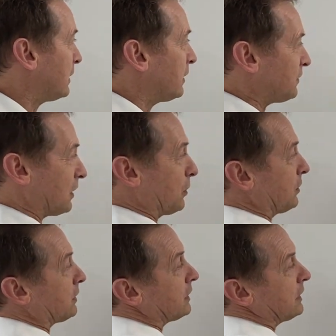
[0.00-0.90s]
So
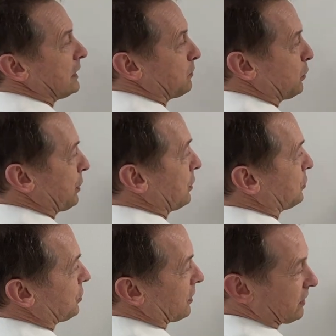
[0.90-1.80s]
within
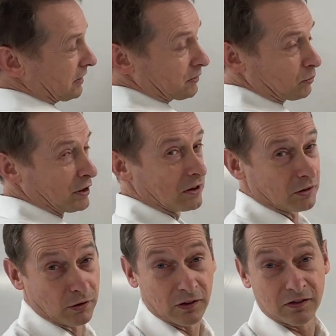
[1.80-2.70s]
CHERI, we can
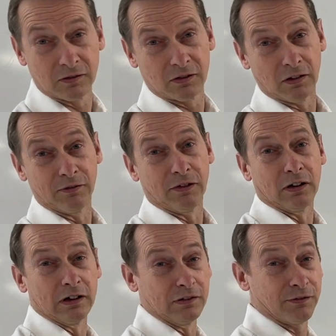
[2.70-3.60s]
do this to a
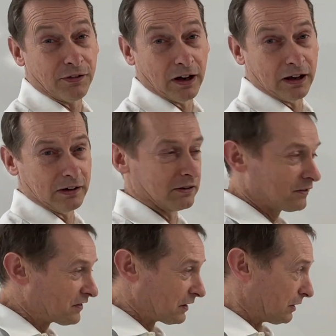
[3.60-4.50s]
very fine
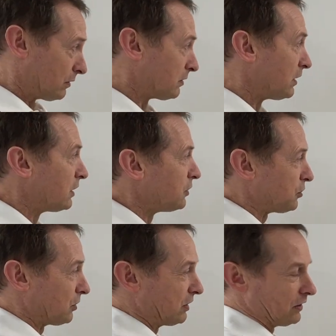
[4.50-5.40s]
scale.
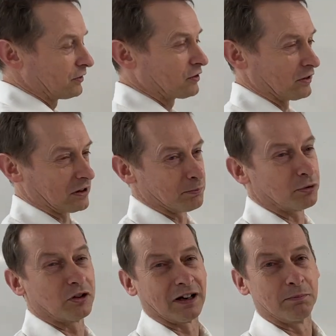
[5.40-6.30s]
CHERI can
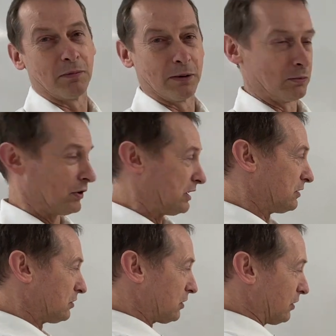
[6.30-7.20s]
protect memory
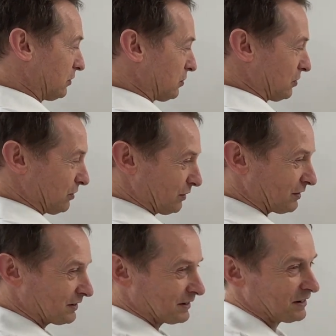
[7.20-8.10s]
down to,
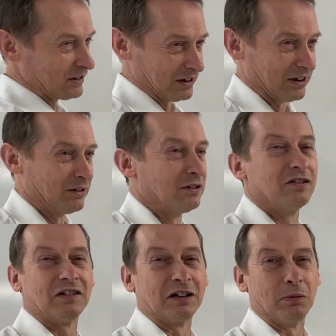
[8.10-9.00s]

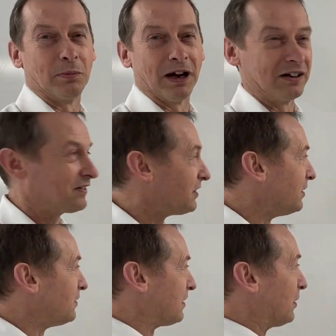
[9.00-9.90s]
single bytes.
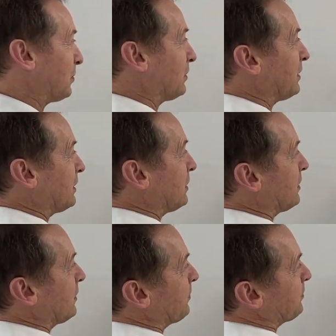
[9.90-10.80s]
So
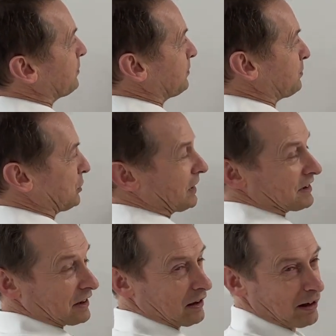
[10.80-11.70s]

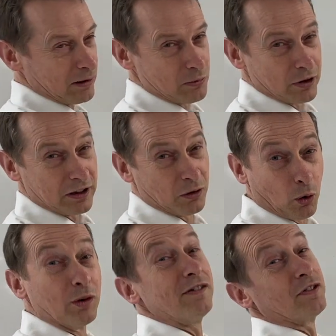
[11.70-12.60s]
protecting a library
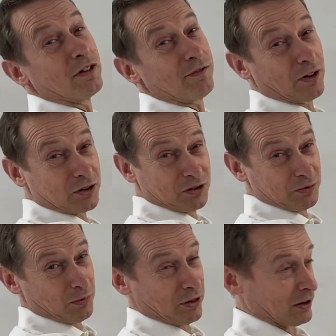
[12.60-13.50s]
or even a
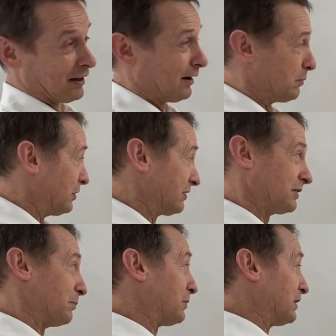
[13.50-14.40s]
function within a library is
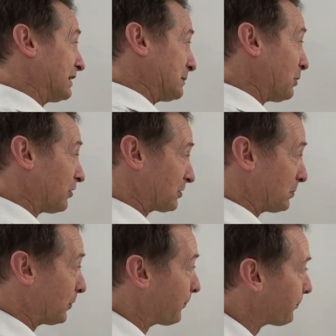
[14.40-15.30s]
completely possible.